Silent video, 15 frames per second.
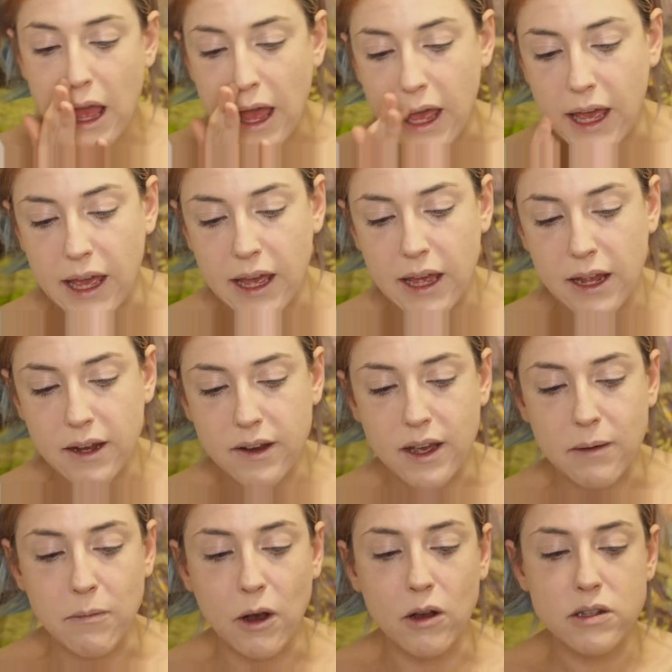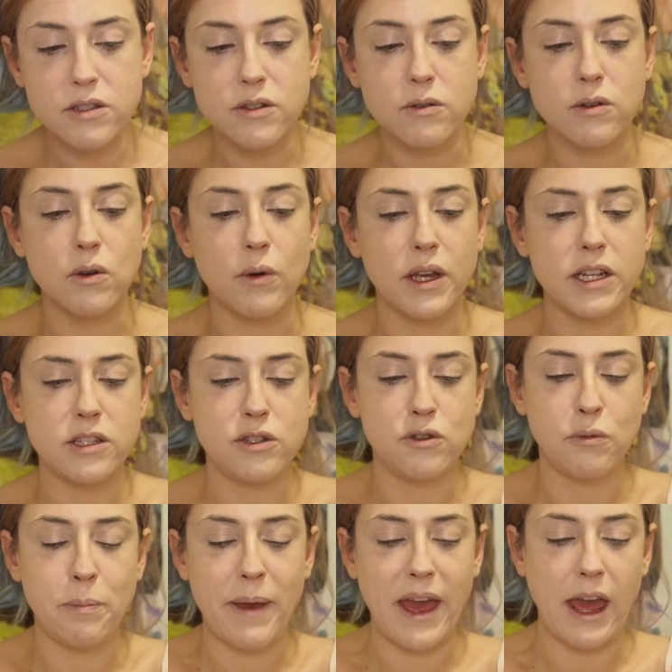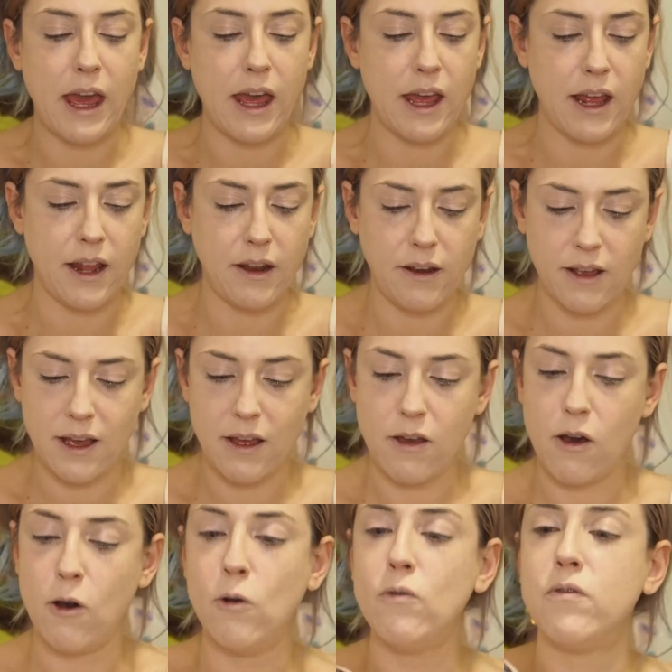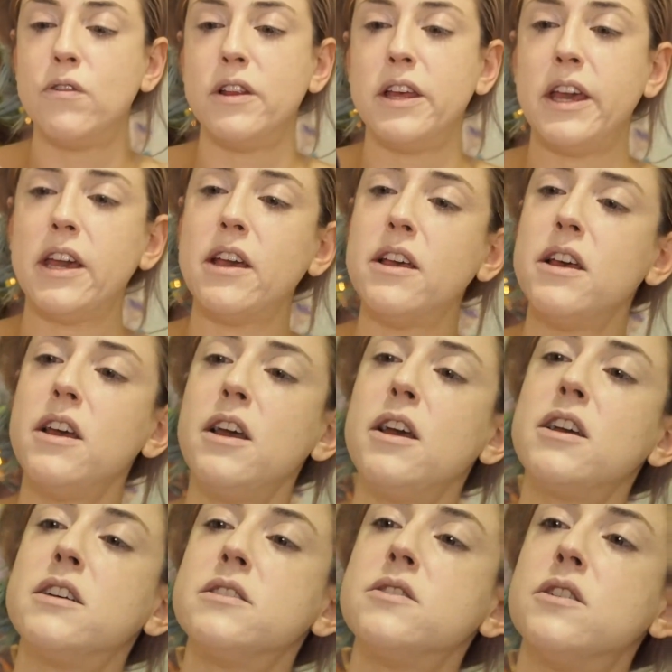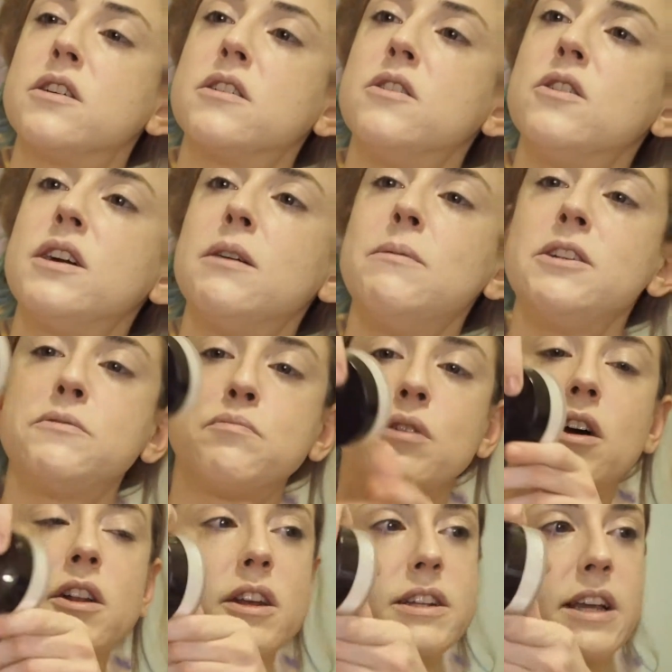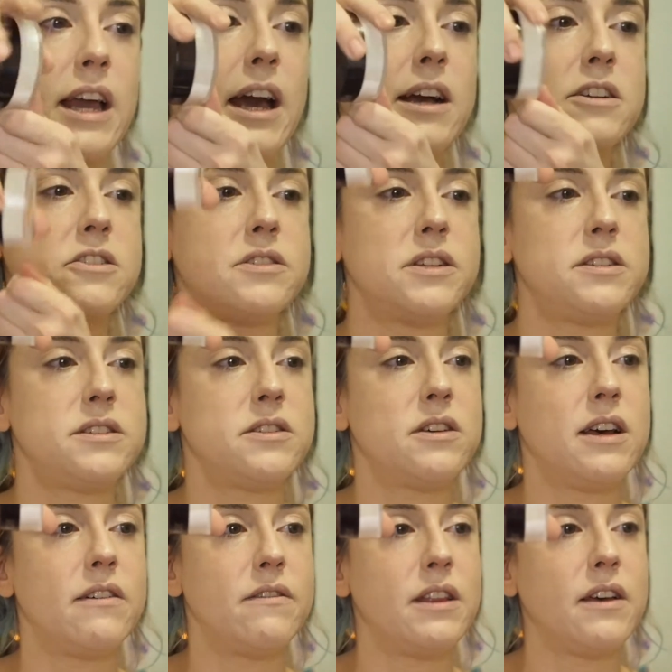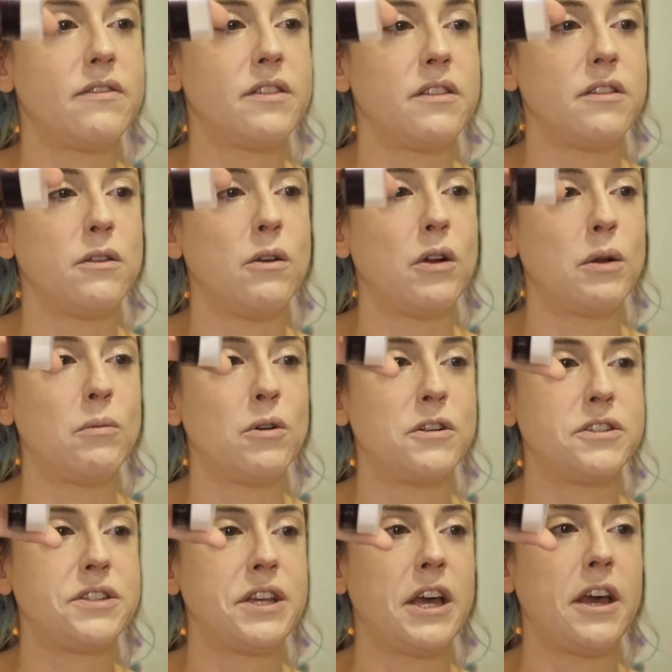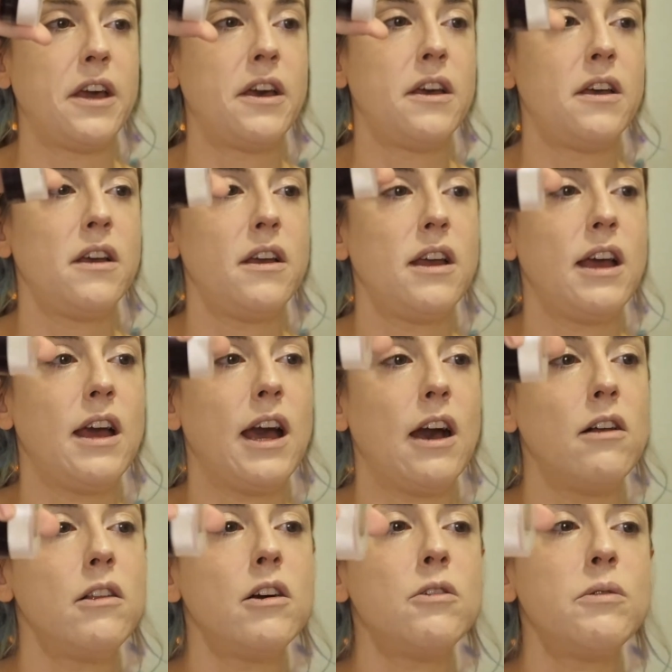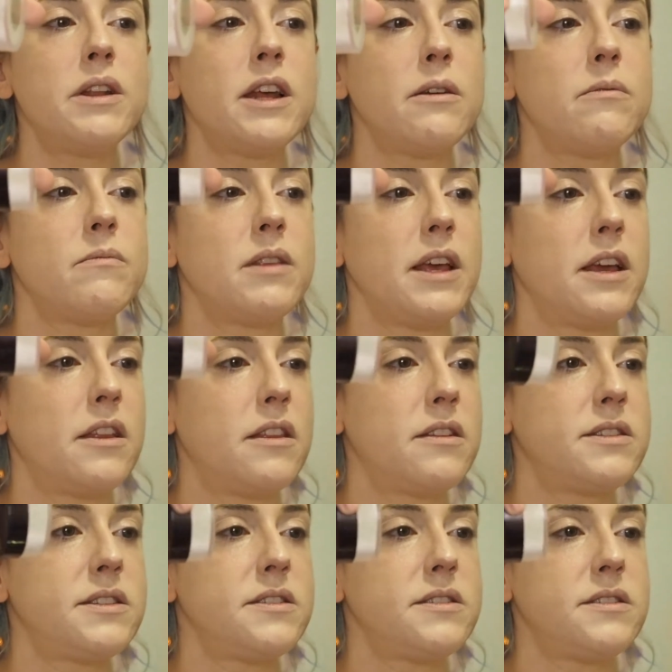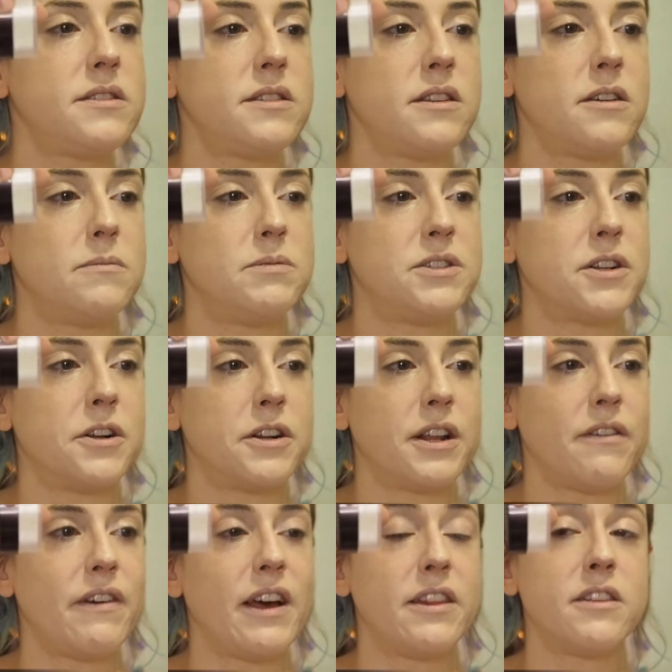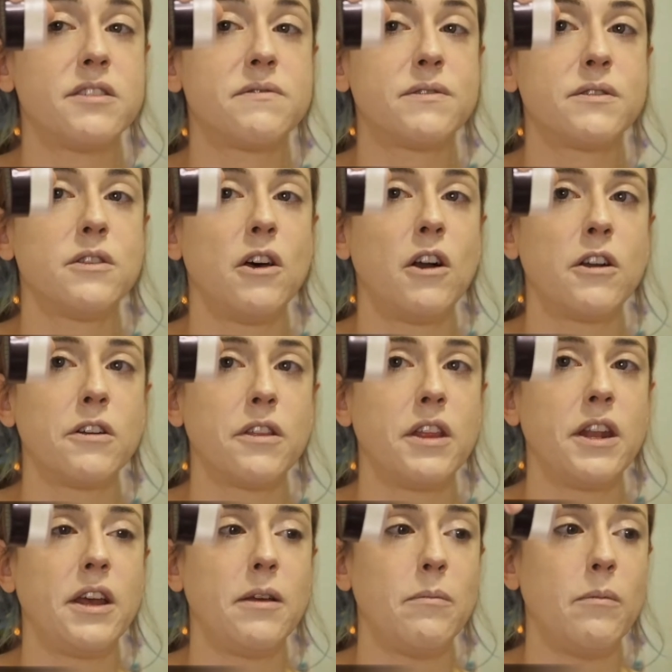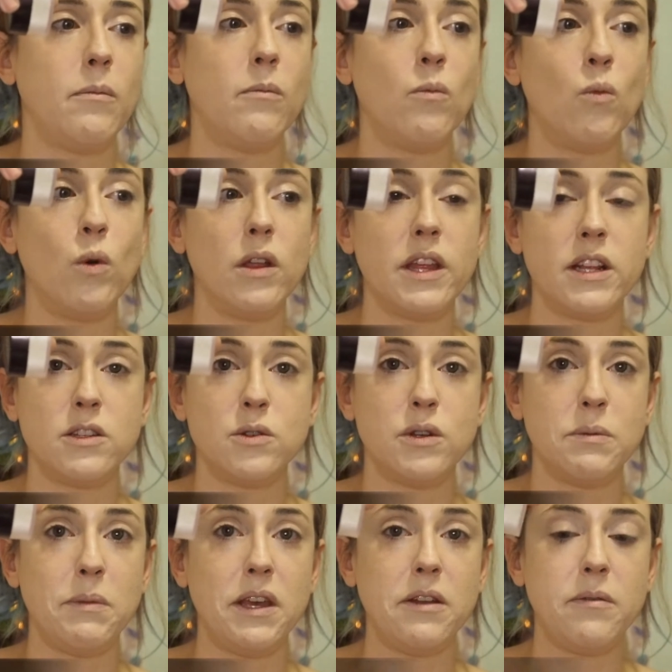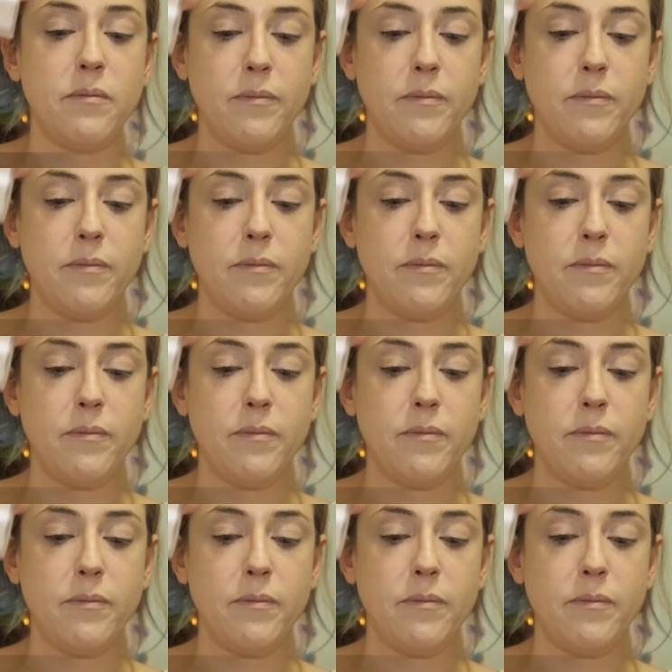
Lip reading: And I'm also going to pan, hopefully, because look how much product I actually still have left of the Laura Mercier. How long would I, like, this is absurd. I've had this for longer than I'm willing to admit.